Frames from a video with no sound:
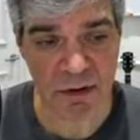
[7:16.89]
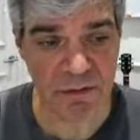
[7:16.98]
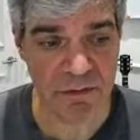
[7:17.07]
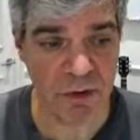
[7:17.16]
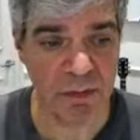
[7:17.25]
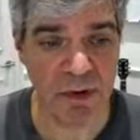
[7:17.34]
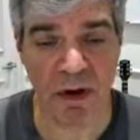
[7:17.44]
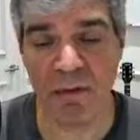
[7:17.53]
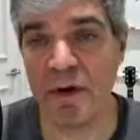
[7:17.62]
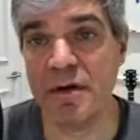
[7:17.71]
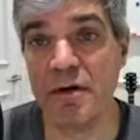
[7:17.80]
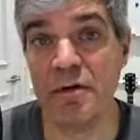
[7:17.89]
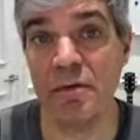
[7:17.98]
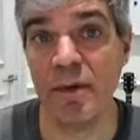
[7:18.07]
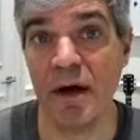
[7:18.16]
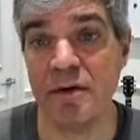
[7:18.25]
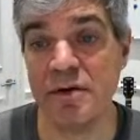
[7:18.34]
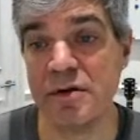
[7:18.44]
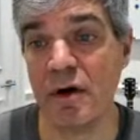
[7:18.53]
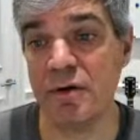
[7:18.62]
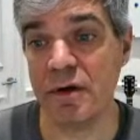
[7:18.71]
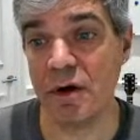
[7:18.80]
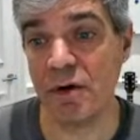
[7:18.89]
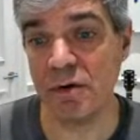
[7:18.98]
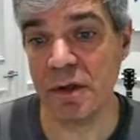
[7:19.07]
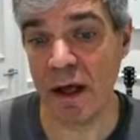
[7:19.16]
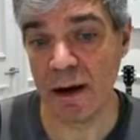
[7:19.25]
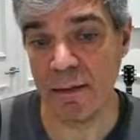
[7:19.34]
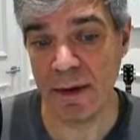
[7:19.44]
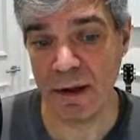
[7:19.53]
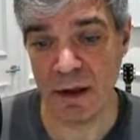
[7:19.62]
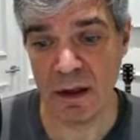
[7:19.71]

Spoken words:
of notebook I want to tell you about is called Collab.